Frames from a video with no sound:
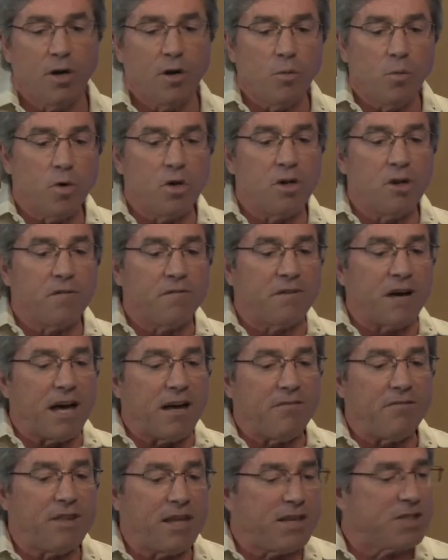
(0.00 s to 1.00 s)
What are the
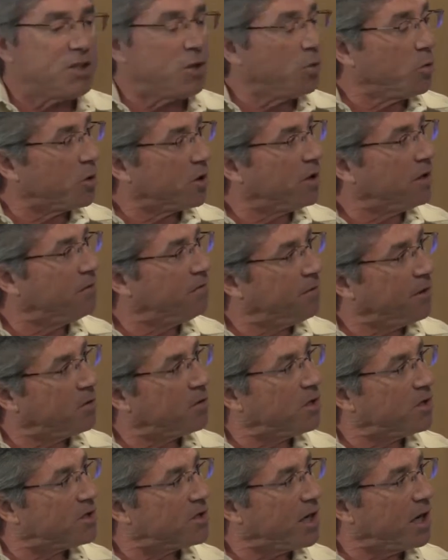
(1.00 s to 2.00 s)
5 things that we're going to
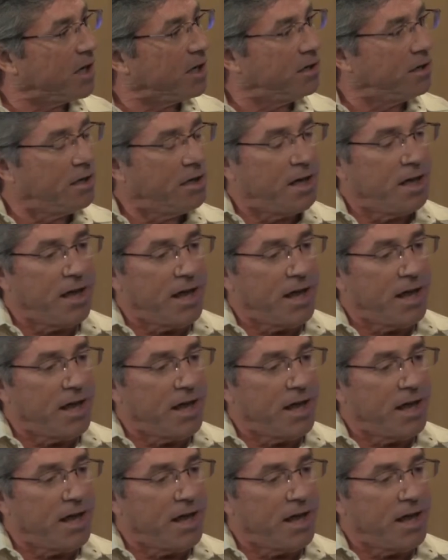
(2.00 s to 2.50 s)
focus on?